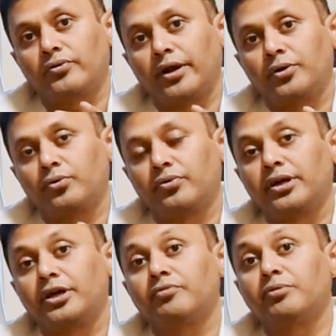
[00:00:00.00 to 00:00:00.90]

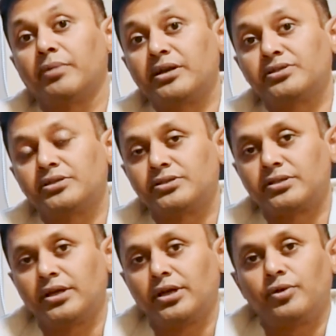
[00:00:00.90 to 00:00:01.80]
treat it with
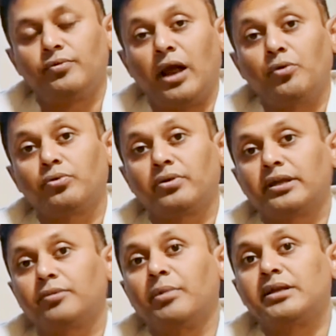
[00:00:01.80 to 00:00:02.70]
medicines, you will have to
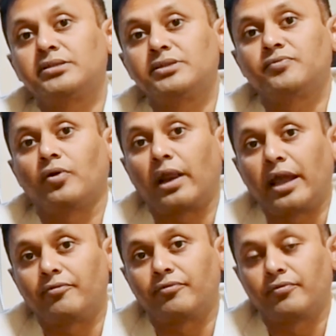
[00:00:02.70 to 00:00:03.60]
take medicines for
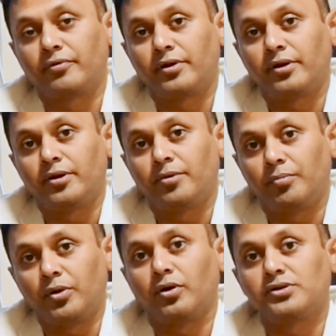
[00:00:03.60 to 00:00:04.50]
life,
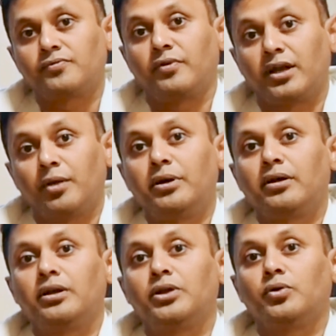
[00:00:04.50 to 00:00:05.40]
because
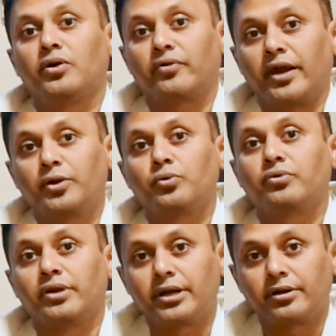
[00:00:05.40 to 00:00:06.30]
fundamentally you are trying to
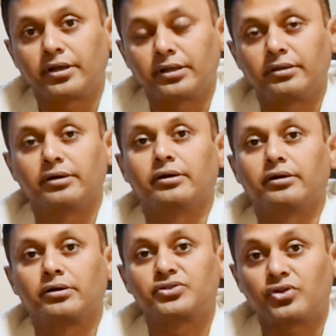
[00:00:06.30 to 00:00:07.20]
treat
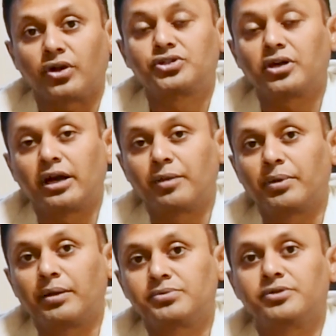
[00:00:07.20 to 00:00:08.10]
the structural
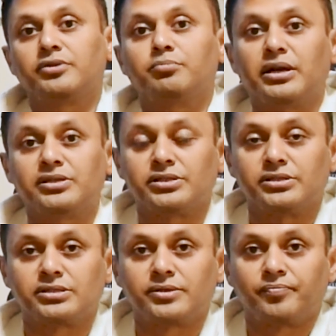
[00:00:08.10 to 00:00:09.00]
epilepsy with
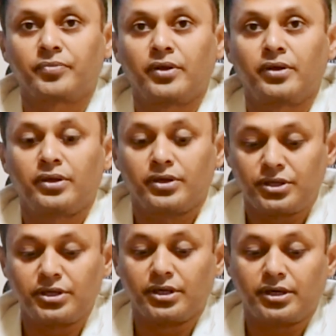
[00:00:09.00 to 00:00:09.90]
medicines.
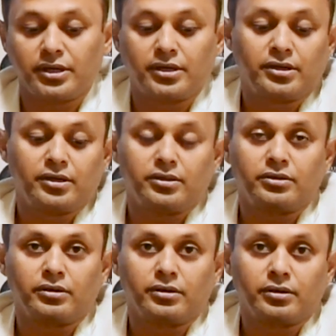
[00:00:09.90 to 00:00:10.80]
Here
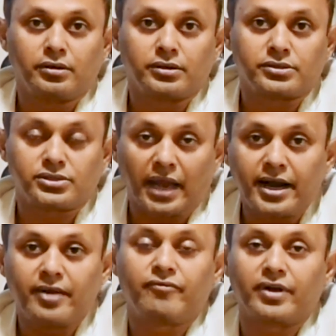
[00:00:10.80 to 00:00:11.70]
the
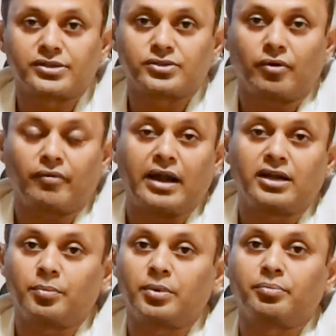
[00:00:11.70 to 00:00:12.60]
side effects of
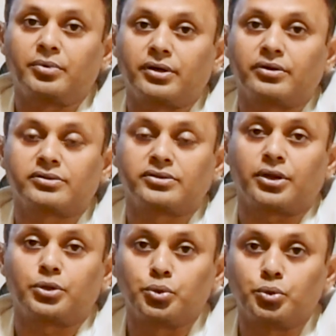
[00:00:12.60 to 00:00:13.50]
anti-epileptic drugs
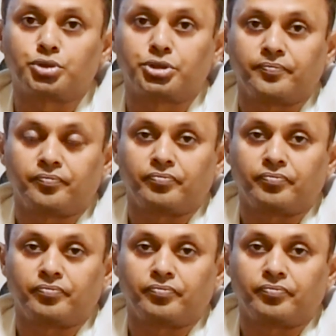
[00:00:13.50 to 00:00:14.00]
are huge,